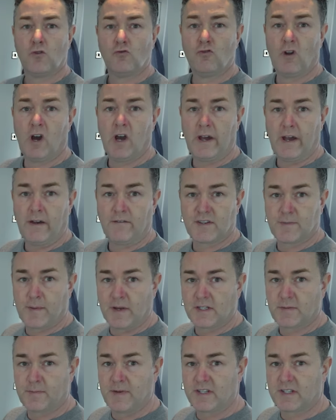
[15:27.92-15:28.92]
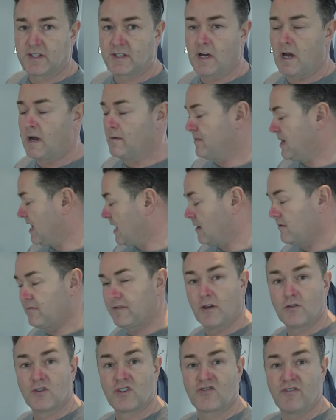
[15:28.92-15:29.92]
Right, I've spent a bit of time now.
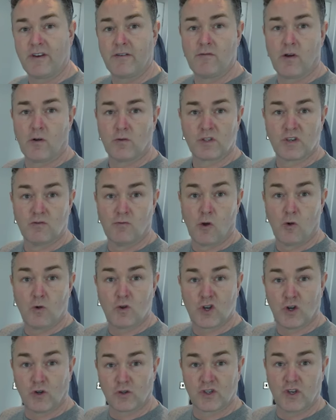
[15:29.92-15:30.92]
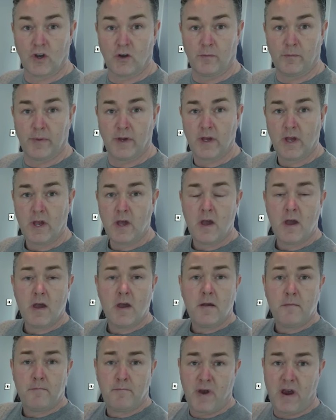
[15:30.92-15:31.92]
Those three rolls are all cut up.
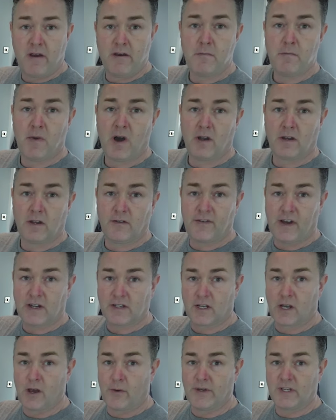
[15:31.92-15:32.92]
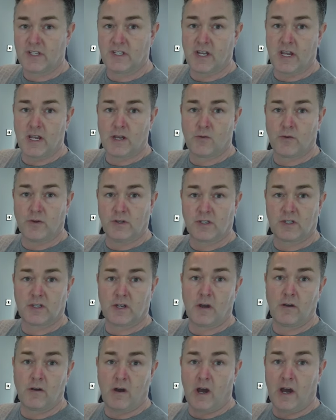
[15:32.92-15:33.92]
Bear in mind, I've had to go in sequence,
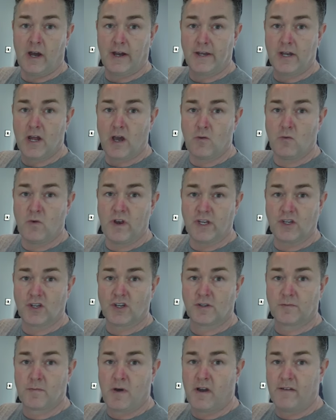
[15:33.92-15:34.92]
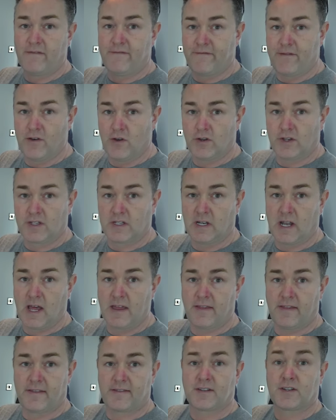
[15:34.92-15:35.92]
so I know which is my first
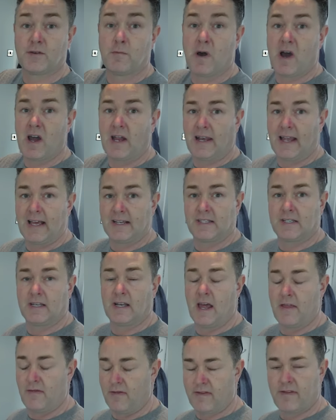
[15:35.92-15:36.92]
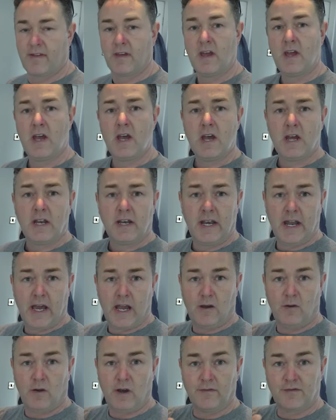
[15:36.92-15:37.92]
length to my last length.
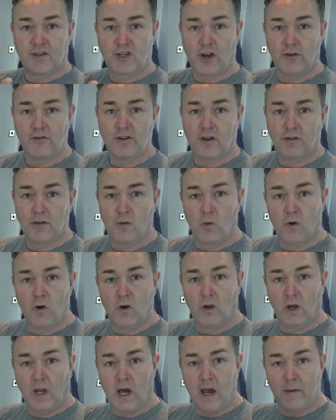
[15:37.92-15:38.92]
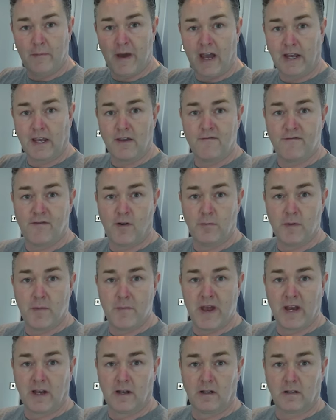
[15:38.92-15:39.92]
Now, I've shown you on the wall, I'm hanging from the
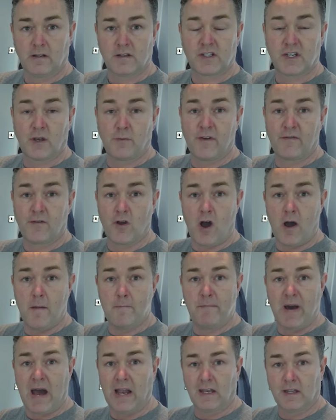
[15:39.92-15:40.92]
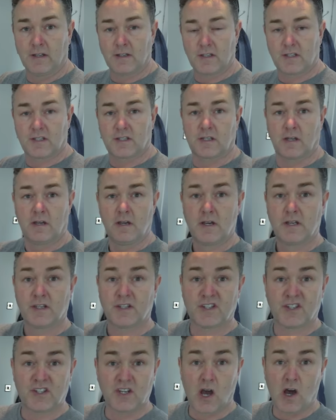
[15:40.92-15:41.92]
middle, so we've got a balanced
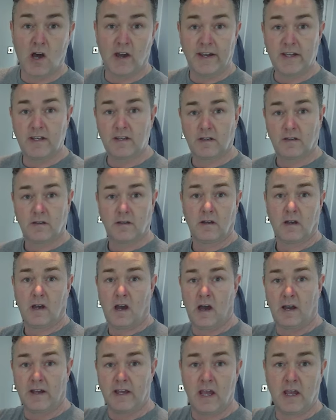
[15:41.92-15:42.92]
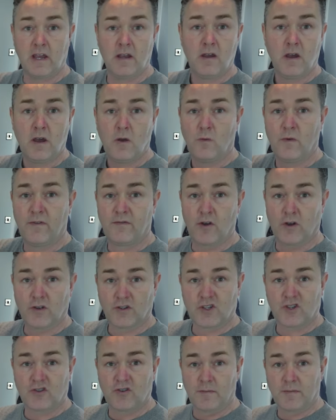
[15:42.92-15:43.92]
side, i.e. we've
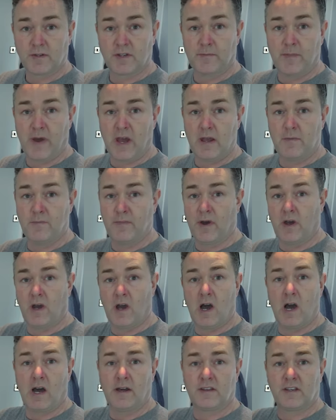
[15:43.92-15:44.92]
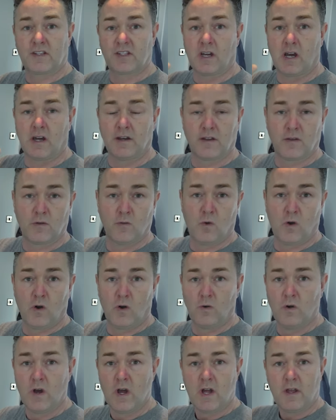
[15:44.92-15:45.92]
got strips of paper either side of the
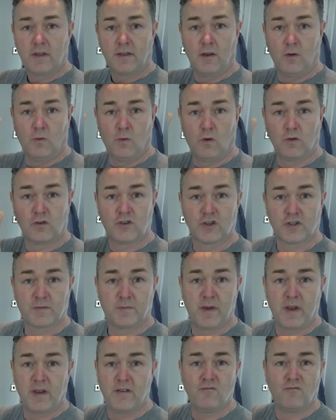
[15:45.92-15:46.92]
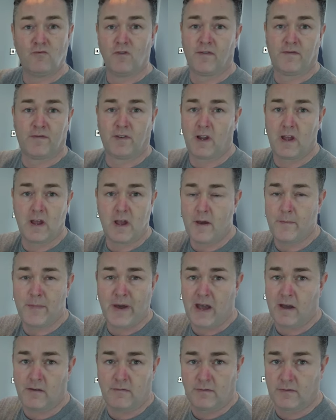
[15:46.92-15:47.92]
wall that will just be roughly
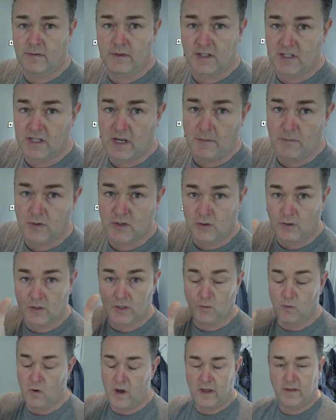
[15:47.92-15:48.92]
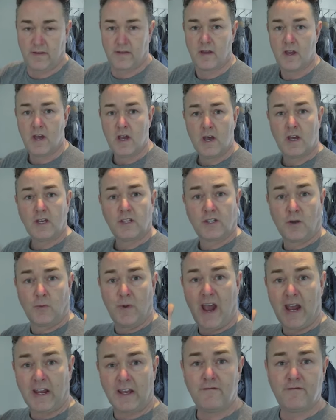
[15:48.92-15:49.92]
about the same sort of width. So
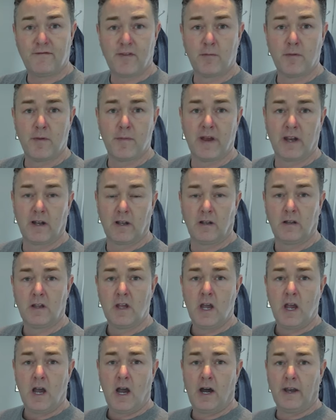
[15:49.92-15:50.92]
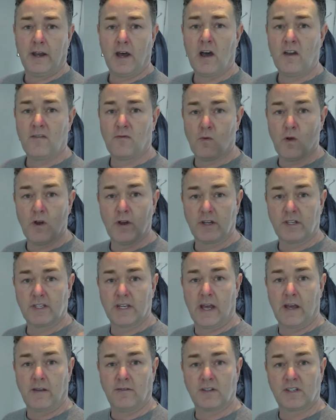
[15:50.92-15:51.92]
we're hanging from the middle, and I've
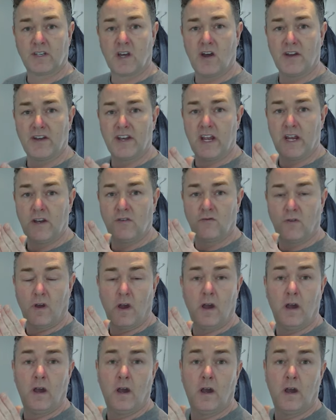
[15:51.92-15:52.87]
worked out that I need